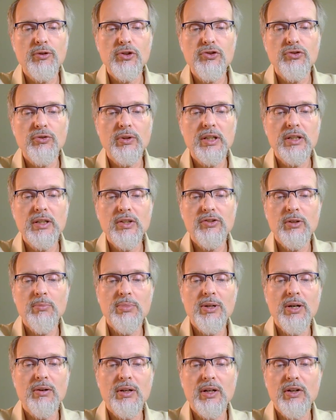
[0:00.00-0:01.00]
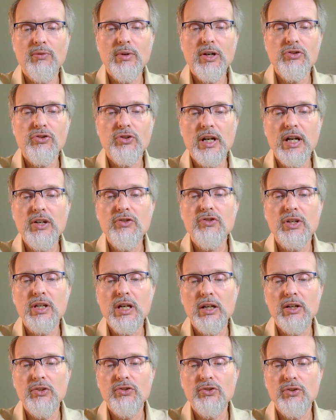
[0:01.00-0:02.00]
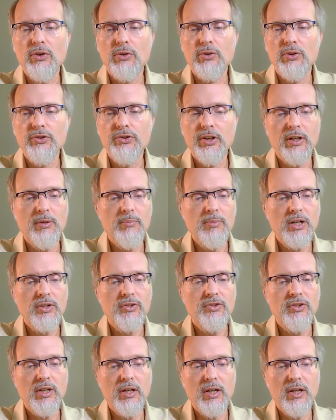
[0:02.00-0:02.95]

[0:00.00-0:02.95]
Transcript: virtually disappeared in Russian educated circles, and amongst